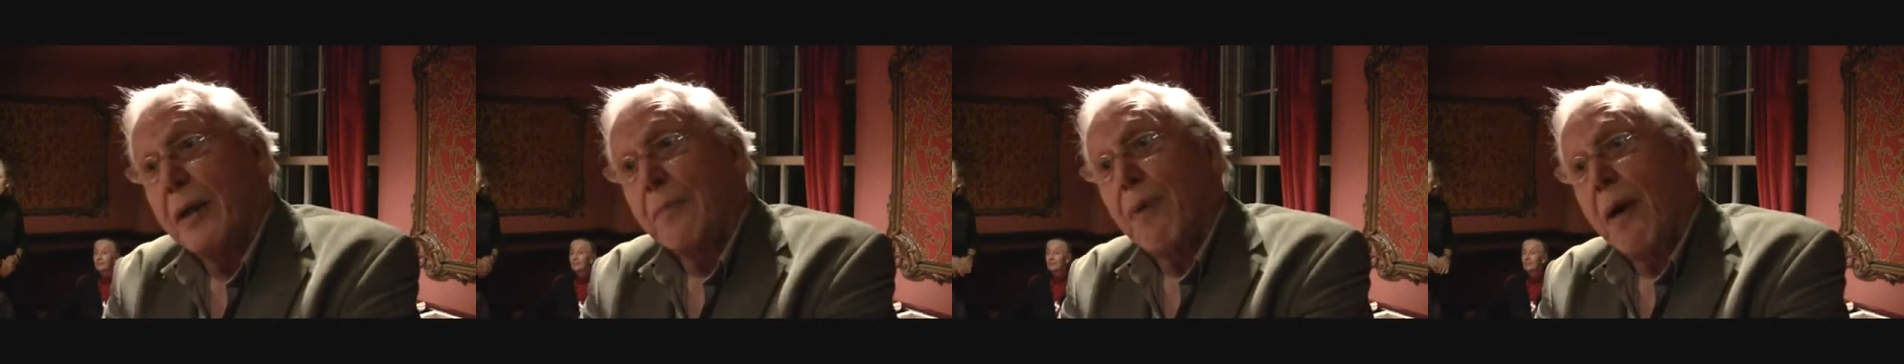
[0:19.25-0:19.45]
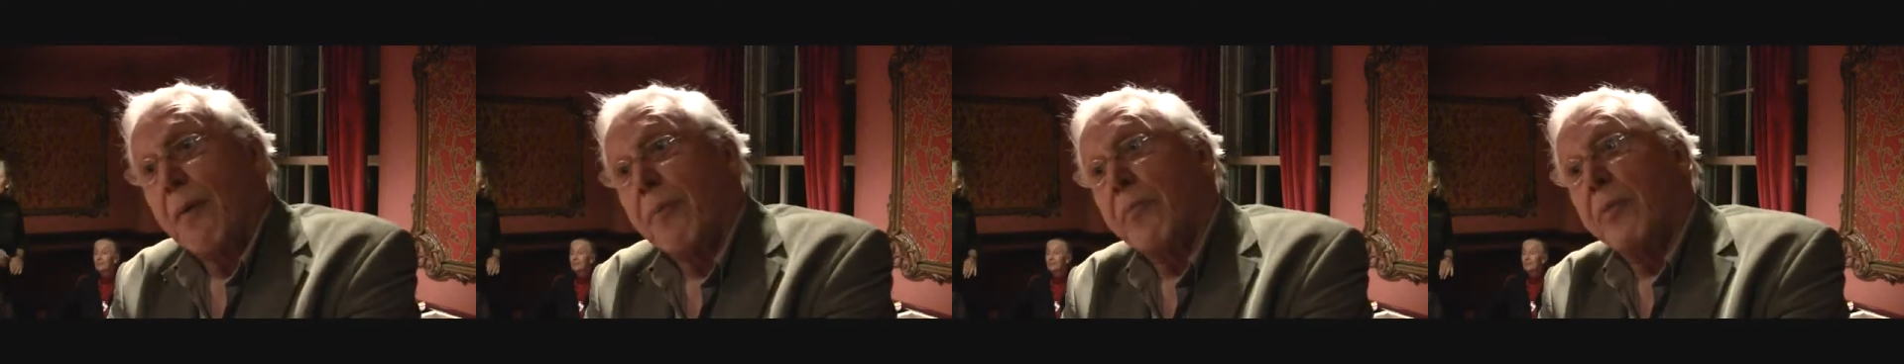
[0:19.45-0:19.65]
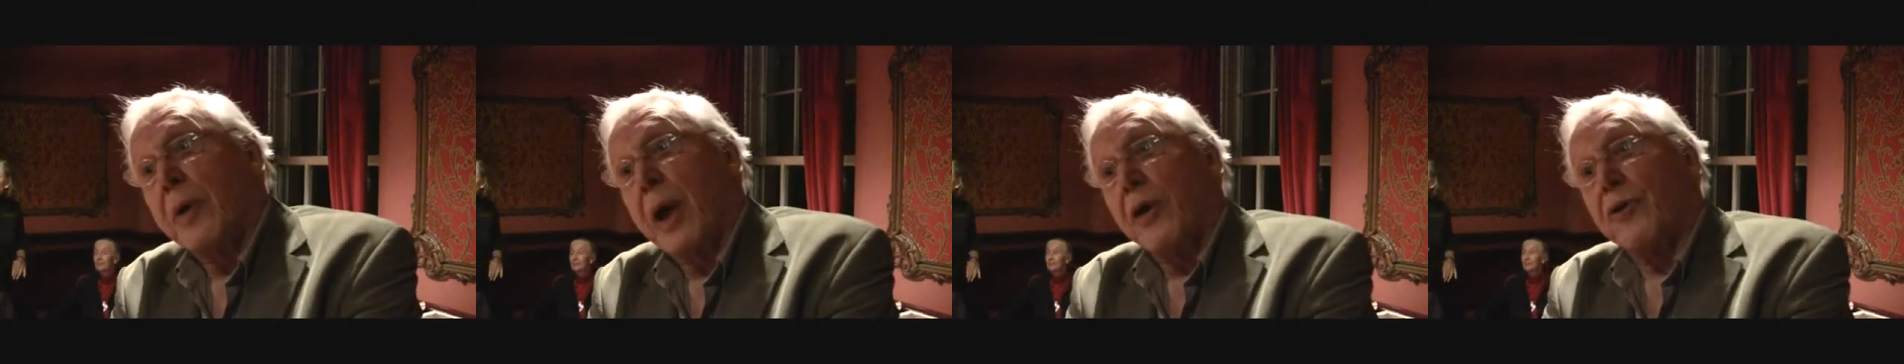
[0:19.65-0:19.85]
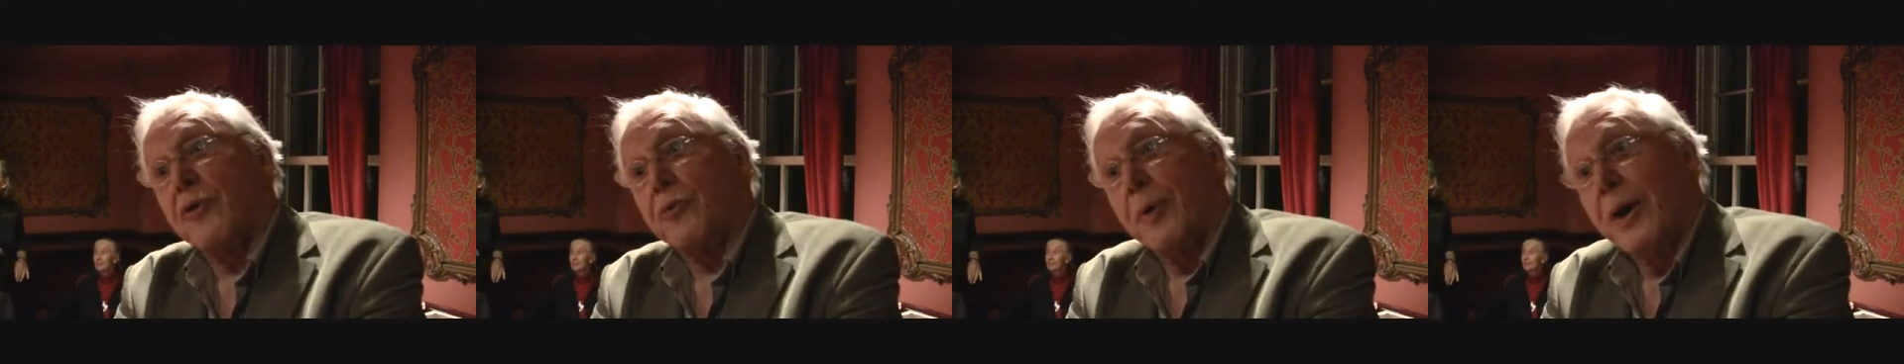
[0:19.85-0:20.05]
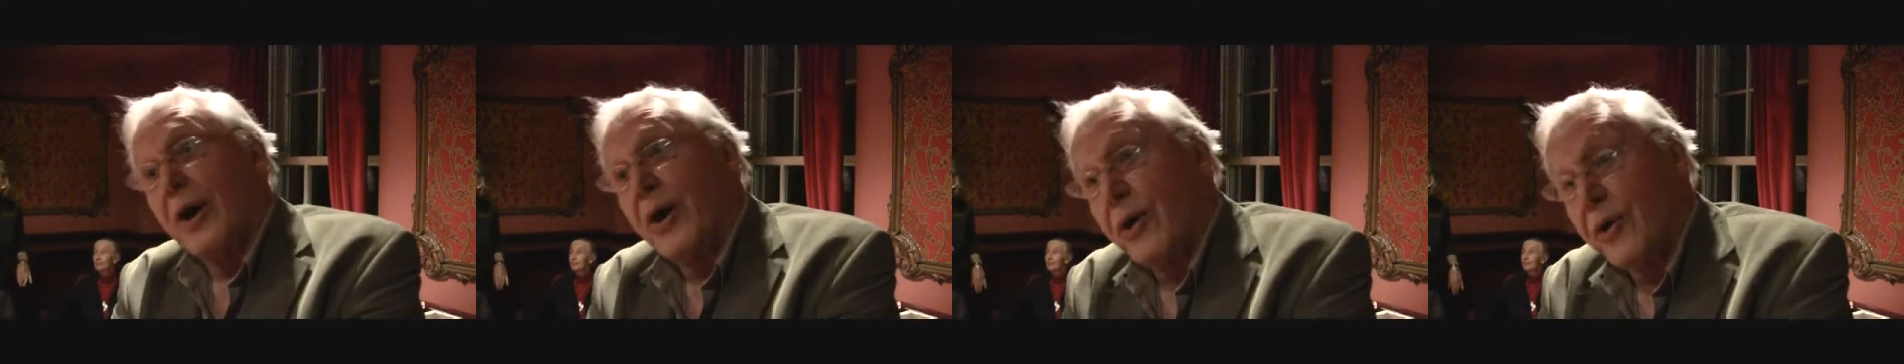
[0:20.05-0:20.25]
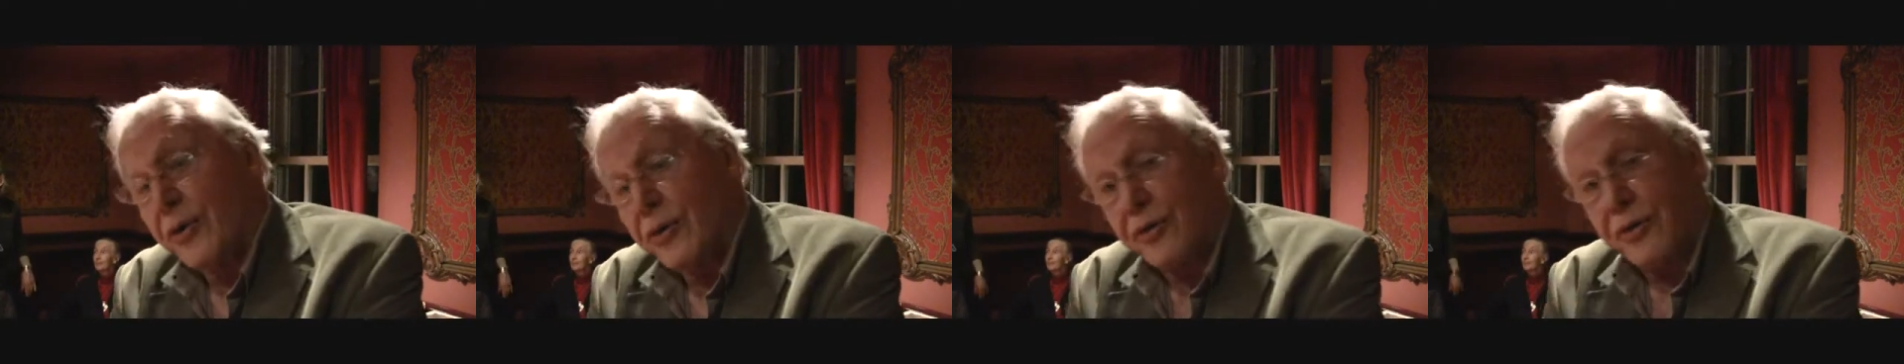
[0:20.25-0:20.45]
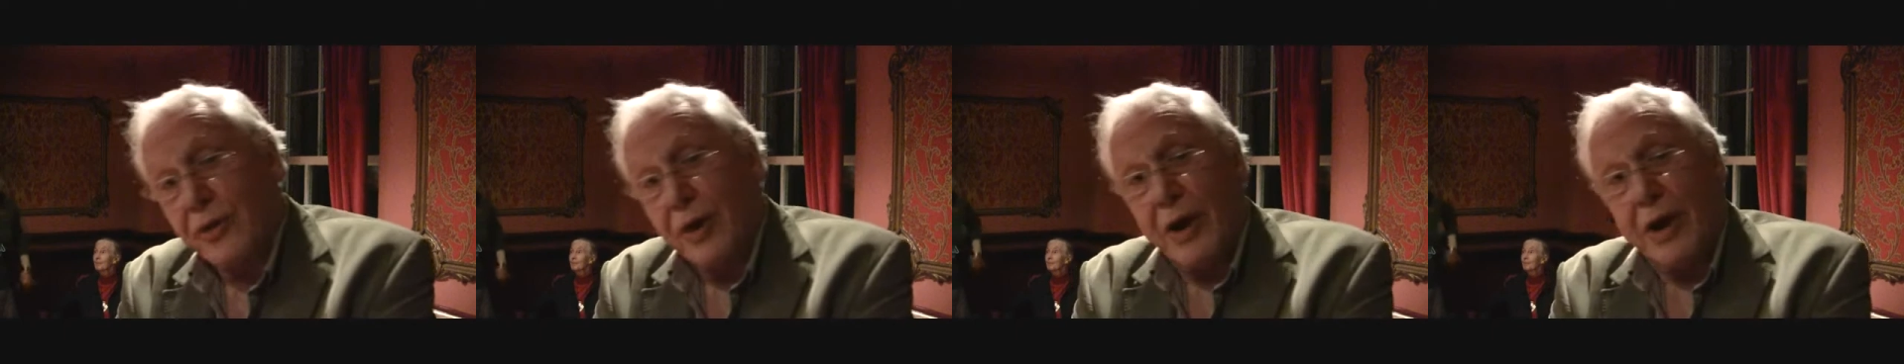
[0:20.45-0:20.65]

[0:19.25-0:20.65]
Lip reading: The problem gets worse.